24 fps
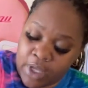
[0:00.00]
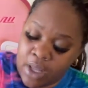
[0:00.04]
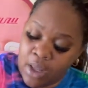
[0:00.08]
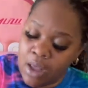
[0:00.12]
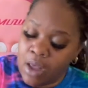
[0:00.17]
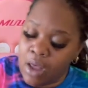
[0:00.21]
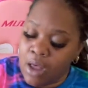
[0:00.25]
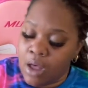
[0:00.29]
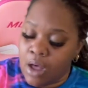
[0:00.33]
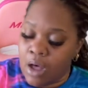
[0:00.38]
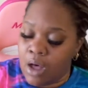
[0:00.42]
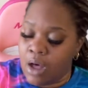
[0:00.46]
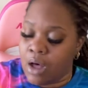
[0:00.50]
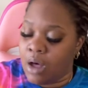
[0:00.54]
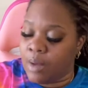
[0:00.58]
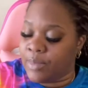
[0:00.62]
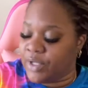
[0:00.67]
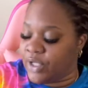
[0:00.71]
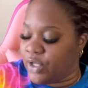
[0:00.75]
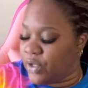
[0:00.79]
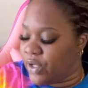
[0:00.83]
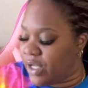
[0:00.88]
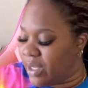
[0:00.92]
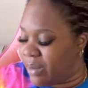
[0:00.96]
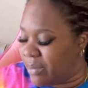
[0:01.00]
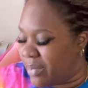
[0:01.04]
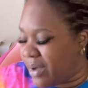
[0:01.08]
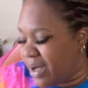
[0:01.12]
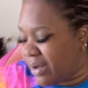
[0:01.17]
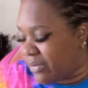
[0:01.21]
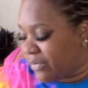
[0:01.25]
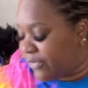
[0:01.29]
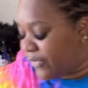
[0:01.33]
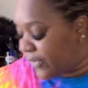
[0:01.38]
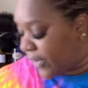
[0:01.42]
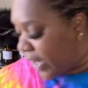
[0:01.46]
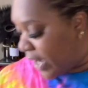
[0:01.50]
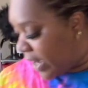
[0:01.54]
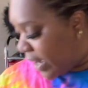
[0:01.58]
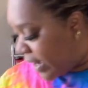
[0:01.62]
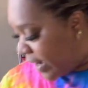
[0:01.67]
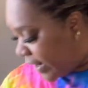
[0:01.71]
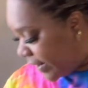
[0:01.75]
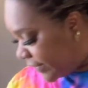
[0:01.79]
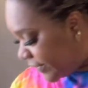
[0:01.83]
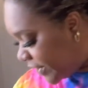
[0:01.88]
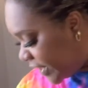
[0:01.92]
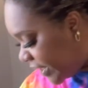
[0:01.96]
You can get about
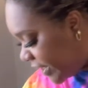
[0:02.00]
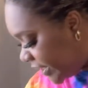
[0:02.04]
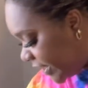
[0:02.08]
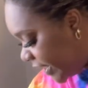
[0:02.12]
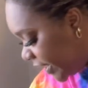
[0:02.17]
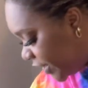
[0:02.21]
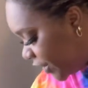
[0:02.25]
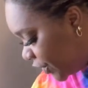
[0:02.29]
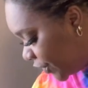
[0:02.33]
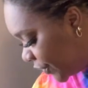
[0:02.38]
5 to 6